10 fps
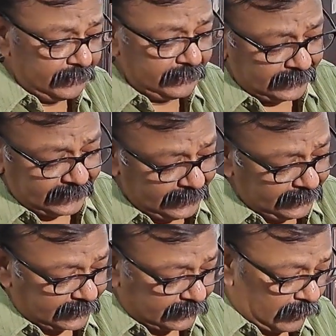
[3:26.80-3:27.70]
this
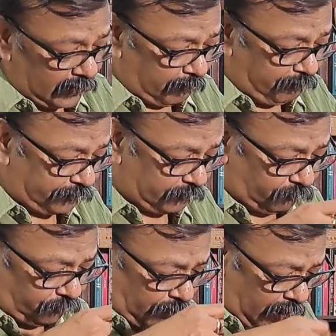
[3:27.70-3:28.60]
is a
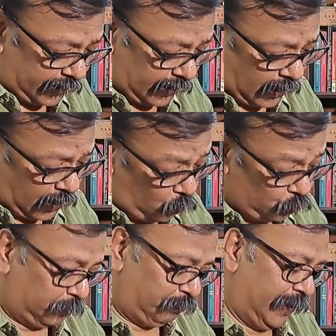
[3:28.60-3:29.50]
far
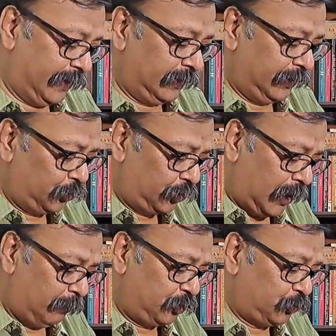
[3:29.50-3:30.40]
out pen.
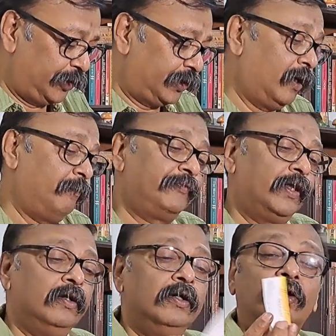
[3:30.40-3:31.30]
It comes with a
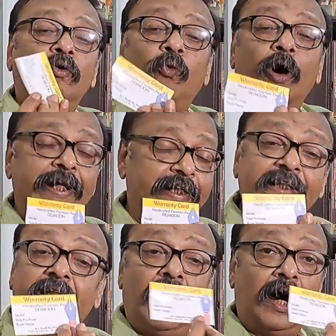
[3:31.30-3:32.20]

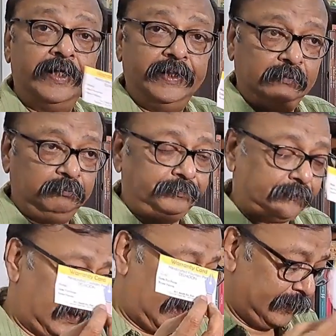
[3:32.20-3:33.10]
warranty card,
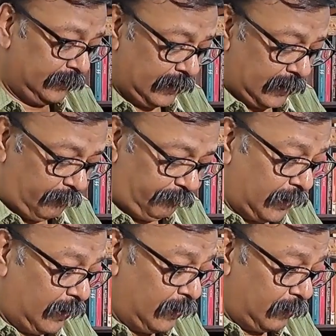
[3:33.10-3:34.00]
and
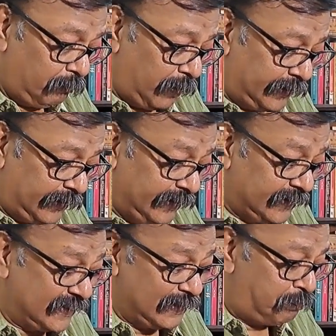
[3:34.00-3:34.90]
but
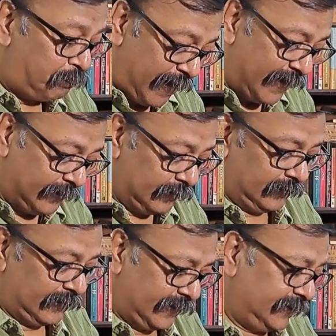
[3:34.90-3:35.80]
it's the pen
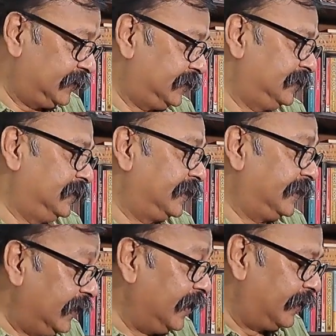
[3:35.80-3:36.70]
that's the
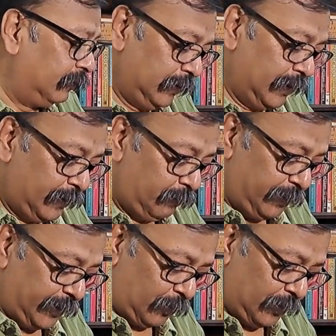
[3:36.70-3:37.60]
killer
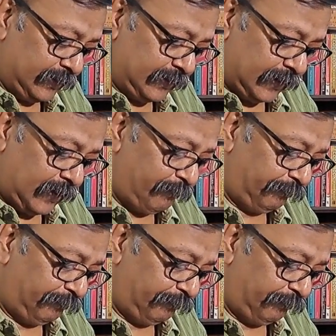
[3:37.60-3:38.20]
because